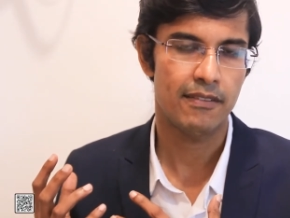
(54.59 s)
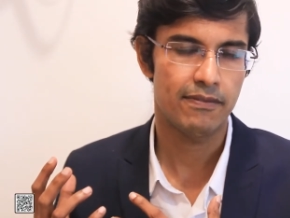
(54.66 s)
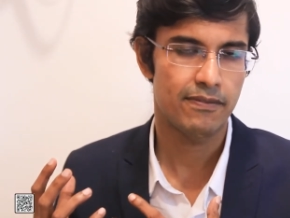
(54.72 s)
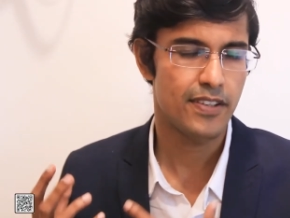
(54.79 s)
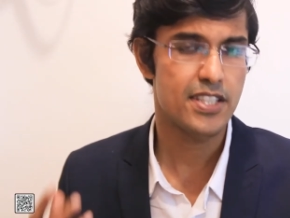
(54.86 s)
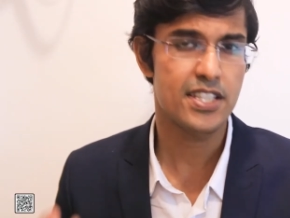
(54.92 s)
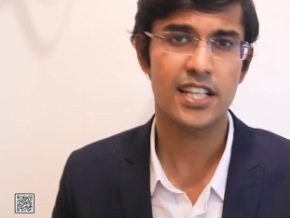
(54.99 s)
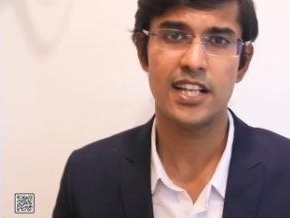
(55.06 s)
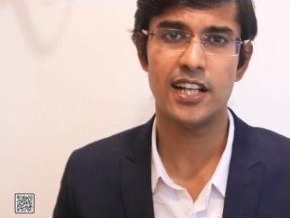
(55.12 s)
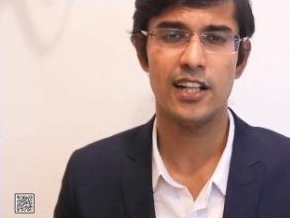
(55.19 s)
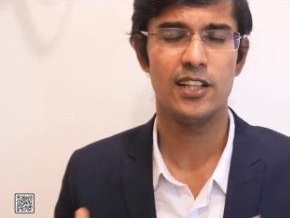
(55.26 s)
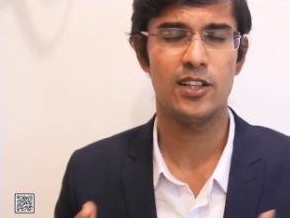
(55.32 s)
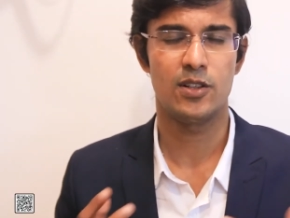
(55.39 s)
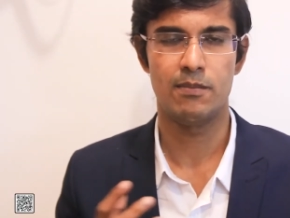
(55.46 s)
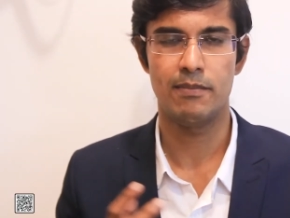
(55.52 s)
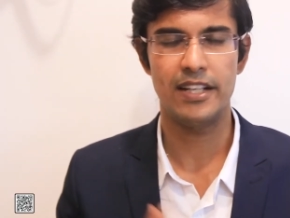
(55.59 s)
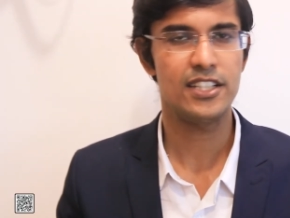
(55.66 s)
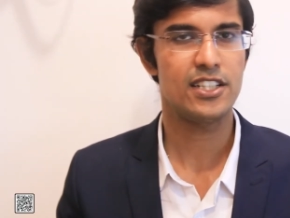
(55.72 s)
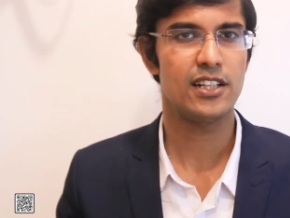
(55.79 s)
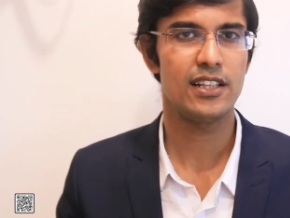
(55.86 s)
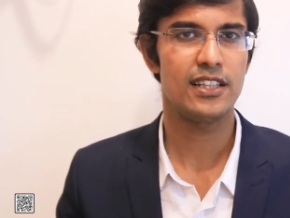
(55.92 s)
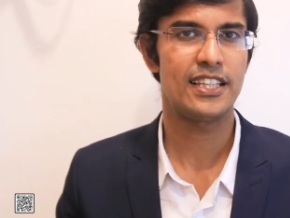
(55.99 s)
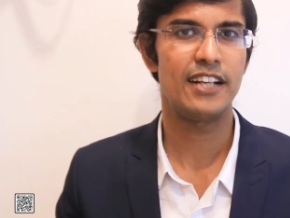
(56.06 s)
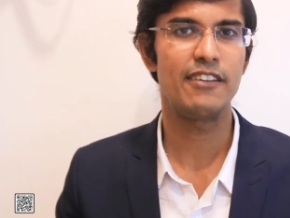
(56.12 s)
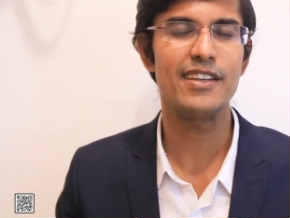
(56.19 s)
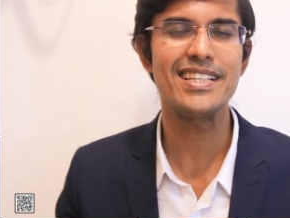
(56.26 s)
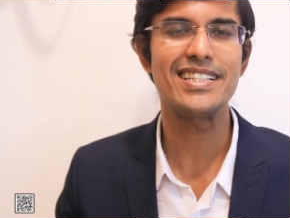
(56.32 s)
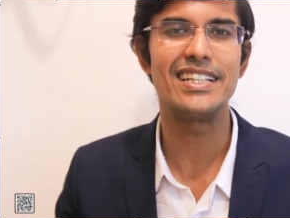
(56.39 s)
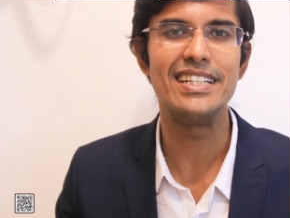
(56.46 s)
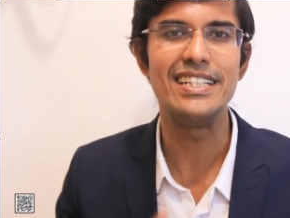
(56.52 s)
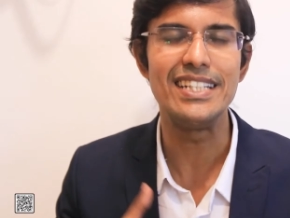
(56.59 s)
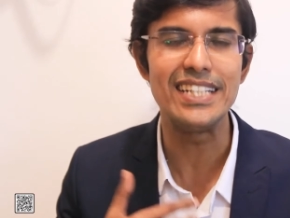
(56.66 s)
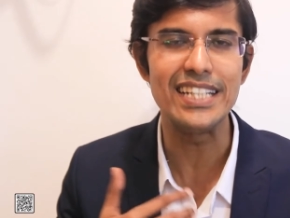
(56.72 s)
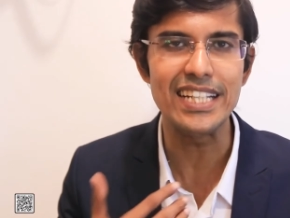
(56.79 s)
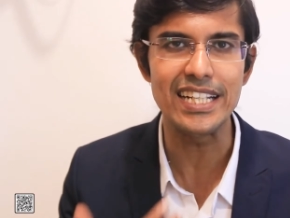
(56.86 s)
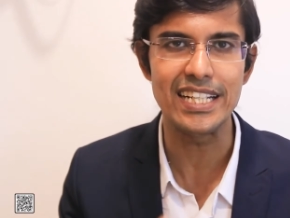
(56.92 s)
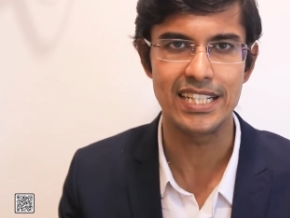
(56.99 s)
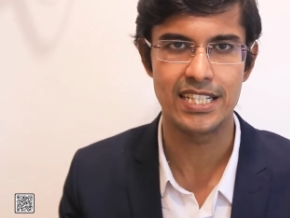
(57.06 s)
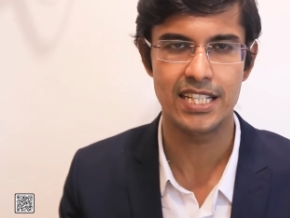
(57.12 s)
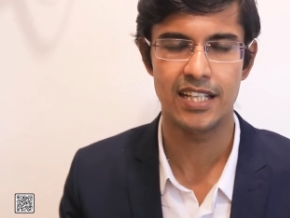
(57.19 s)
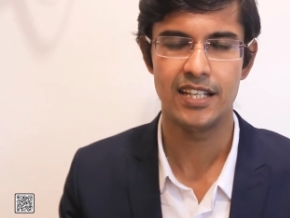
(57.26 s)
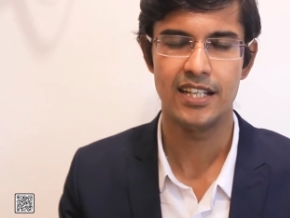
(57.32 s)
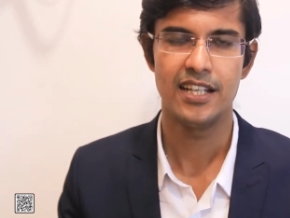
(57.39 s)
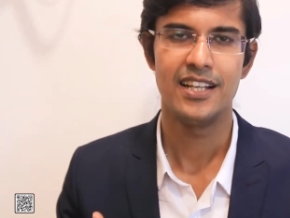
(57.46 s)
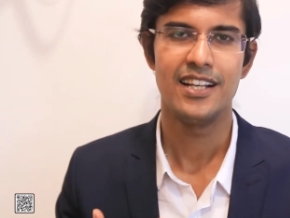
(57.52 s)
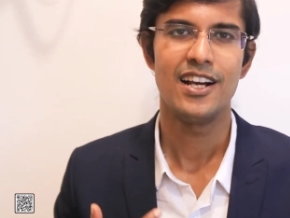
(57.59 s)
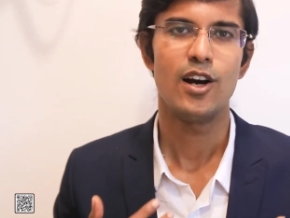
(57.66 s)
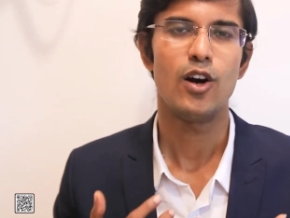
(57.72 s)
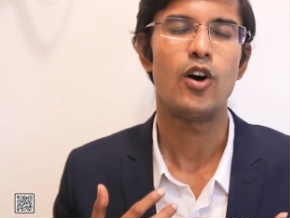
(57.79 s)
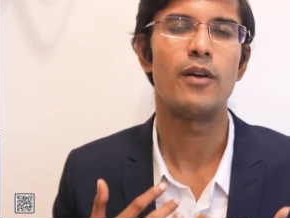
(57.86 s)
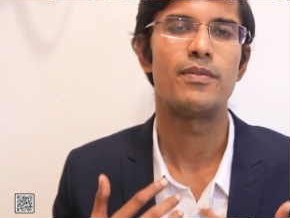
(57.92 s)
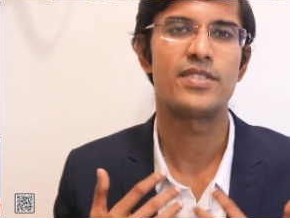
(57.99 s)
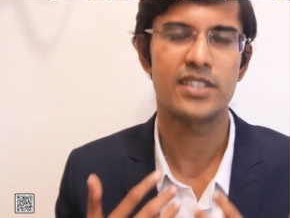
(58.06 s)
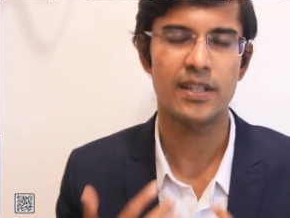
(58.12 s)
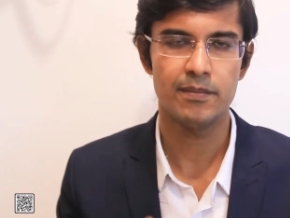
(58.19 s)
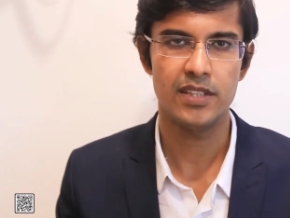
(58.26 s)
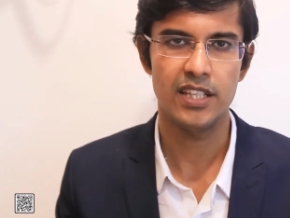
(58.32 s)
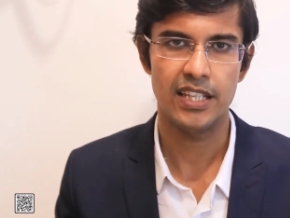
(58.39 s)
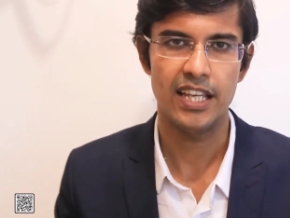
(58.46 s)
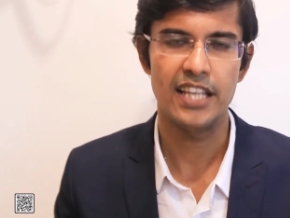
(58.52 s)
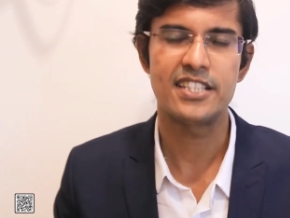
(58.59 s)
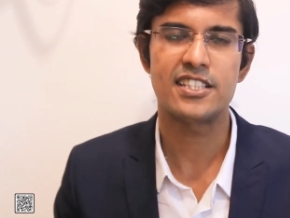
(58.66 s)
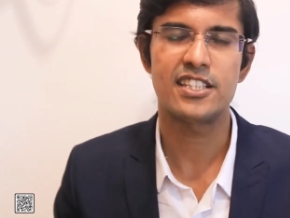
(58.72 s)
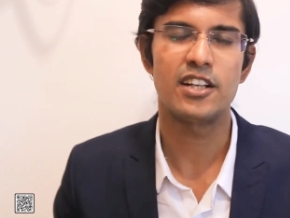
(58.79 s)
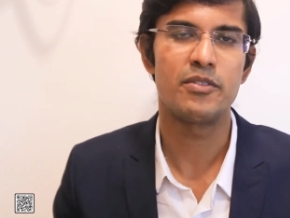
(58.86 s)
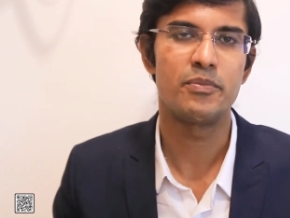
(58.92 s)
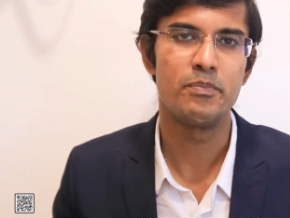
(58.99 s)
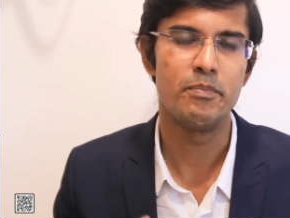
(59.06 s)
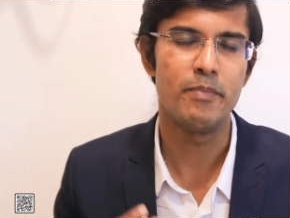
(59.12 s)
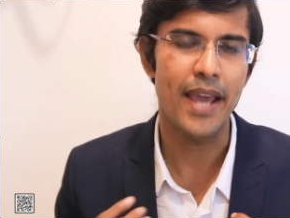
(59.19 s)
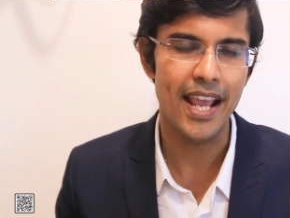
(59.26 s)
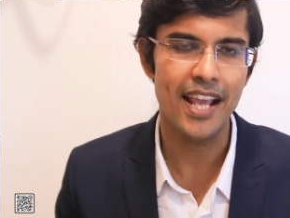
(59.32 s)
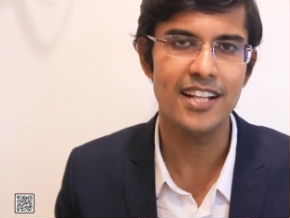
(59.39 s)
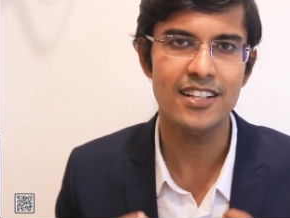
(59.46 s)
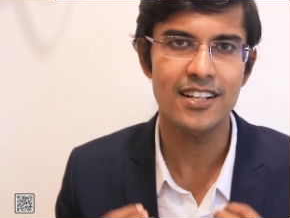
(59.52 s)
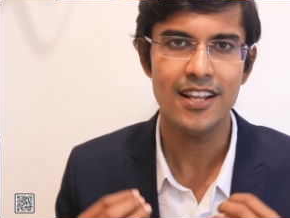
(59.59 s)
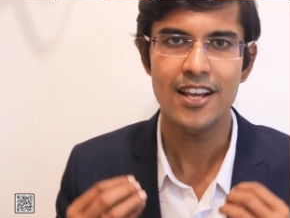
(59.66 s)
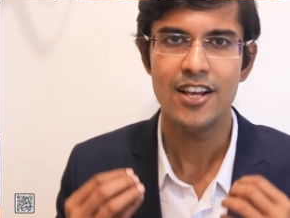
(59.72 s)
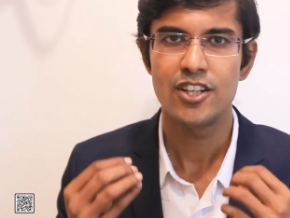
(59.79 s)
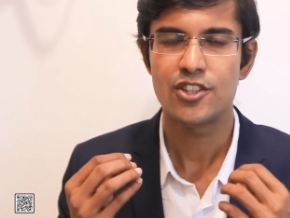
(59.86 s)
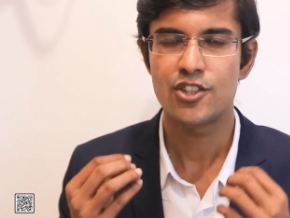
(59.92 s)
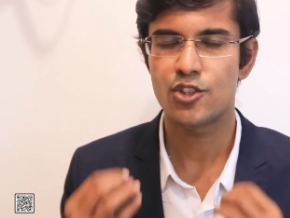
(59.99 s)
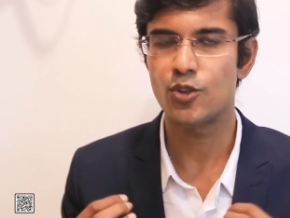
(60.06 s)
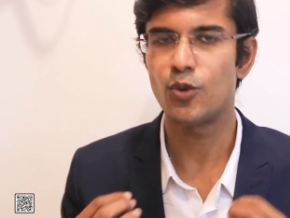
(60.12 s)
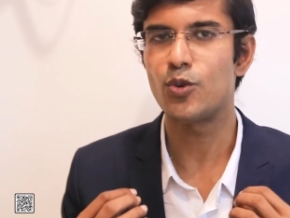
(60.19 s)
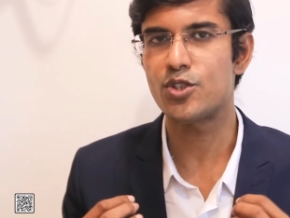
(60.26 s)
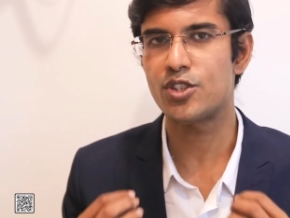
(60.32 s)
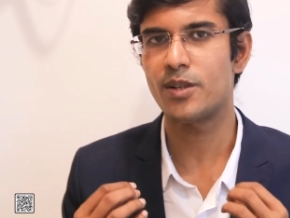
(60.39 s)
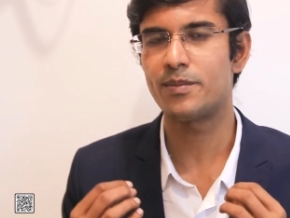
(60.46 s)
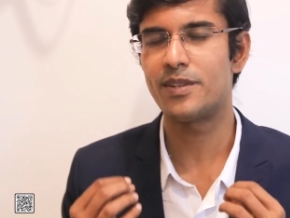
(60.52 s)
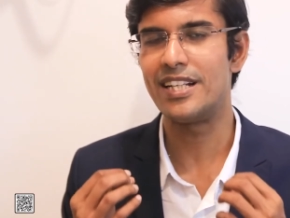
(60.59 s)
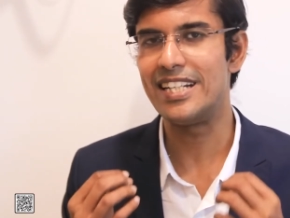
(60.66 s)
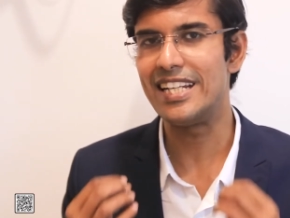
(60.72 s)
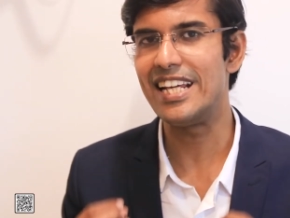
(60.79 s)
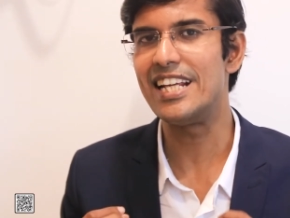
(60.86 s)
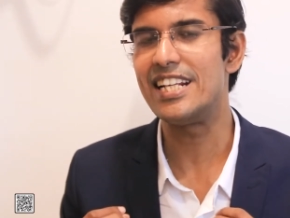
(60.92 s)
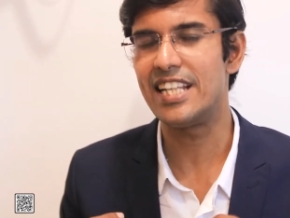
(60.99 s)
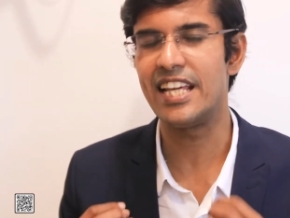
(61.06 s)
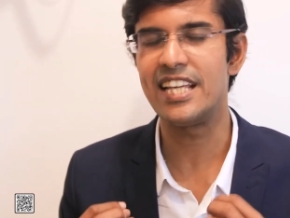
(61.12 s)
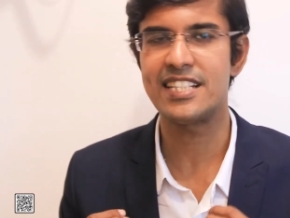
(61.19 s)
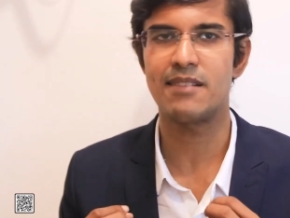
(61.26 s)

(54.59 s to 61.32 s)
physical or mental. There is a need of something. It's the main source of the need is